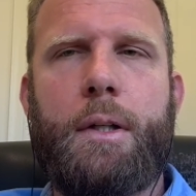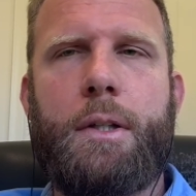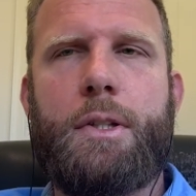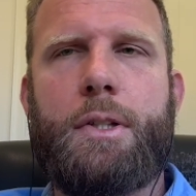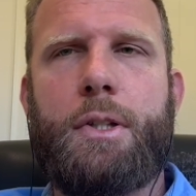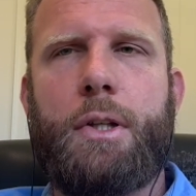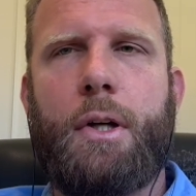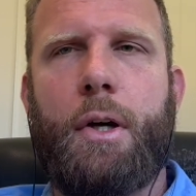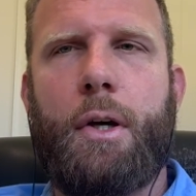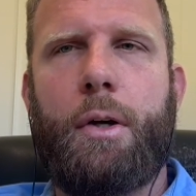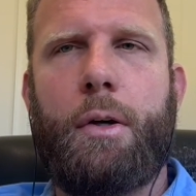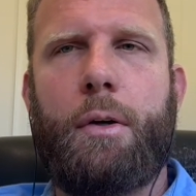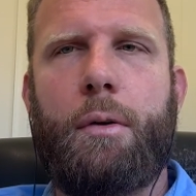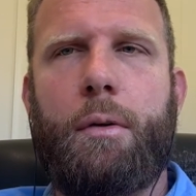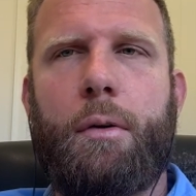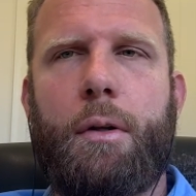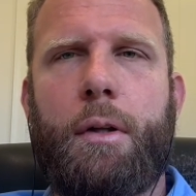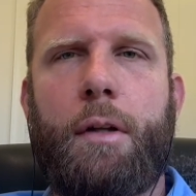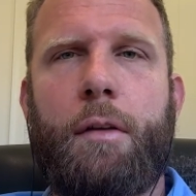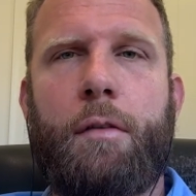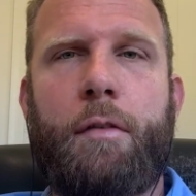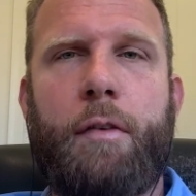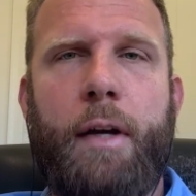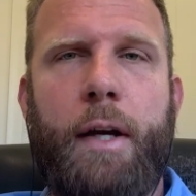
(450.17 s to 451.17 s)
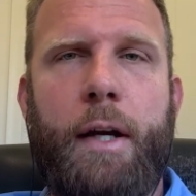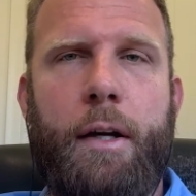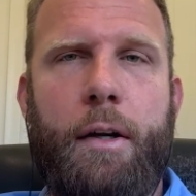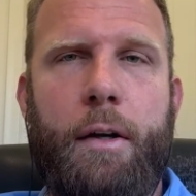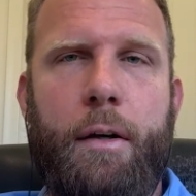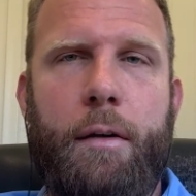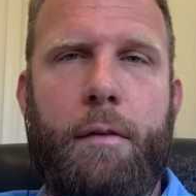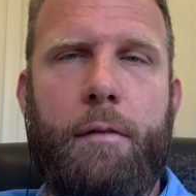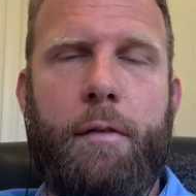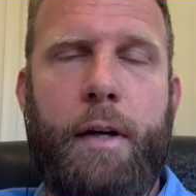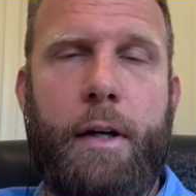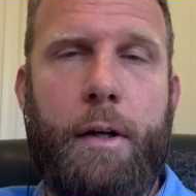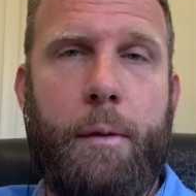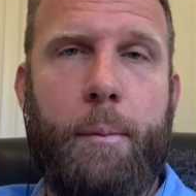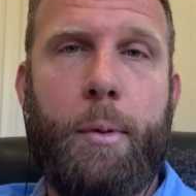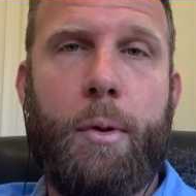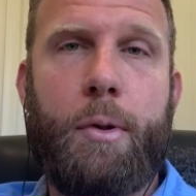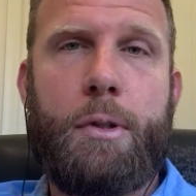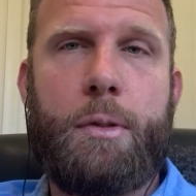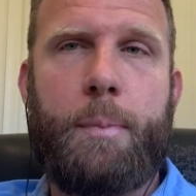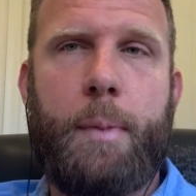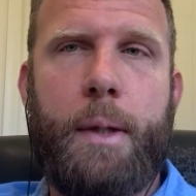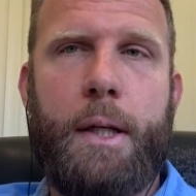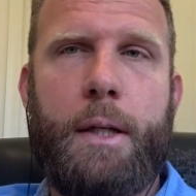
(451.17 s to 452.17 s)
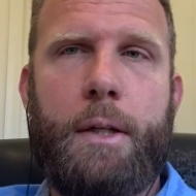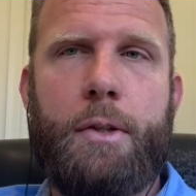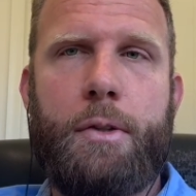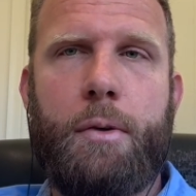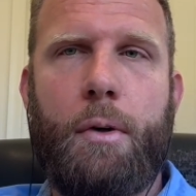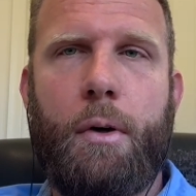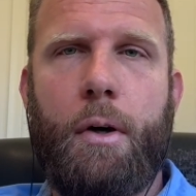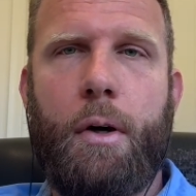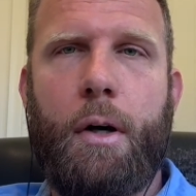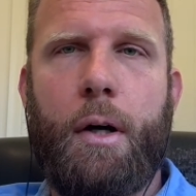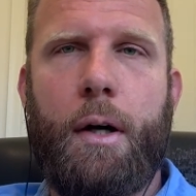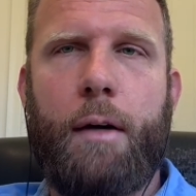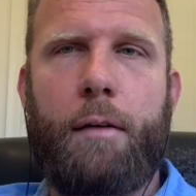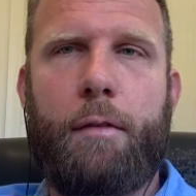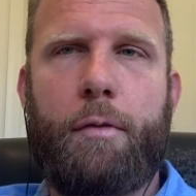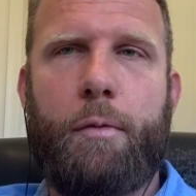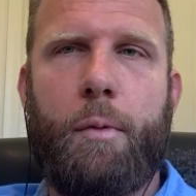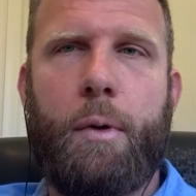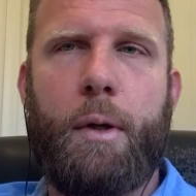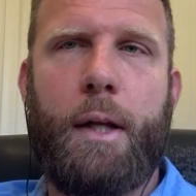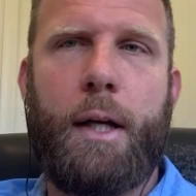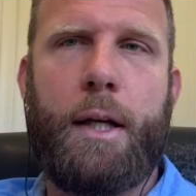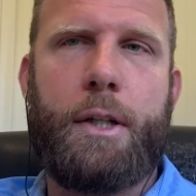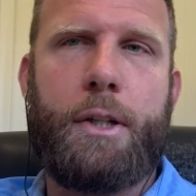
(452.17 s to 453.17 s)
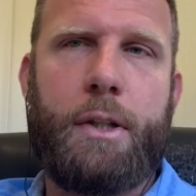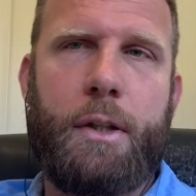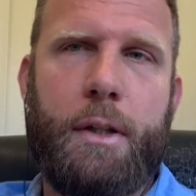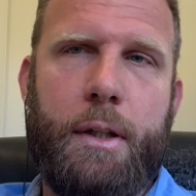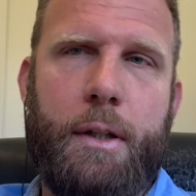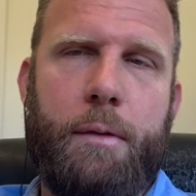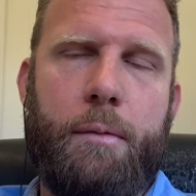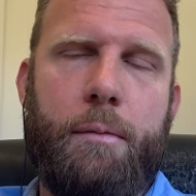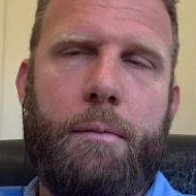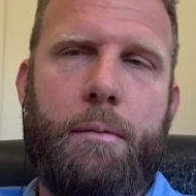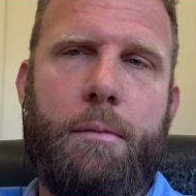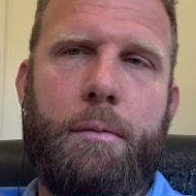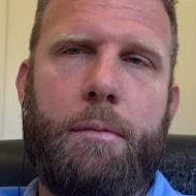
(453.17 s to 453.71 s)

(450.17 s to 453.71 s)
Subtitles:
So the variable speed drive will actually